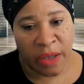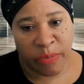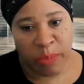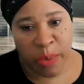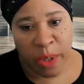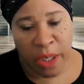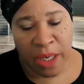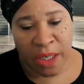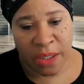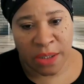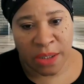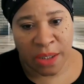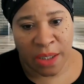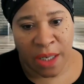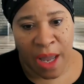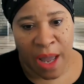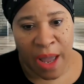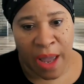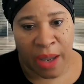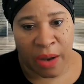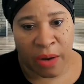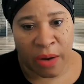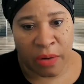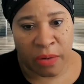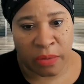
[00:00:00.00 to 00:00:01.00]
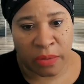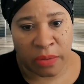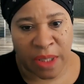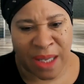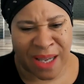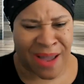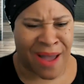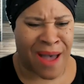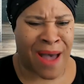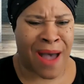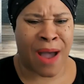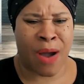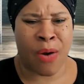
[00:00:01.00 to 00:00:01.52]
leave because of Kyle. The
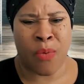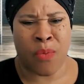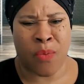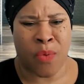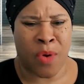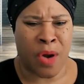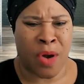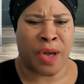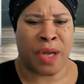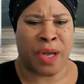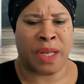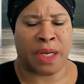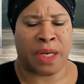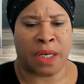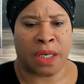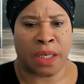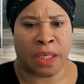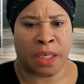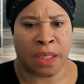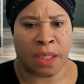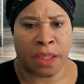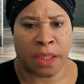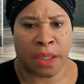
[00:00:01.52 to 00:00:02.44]
Kyle won.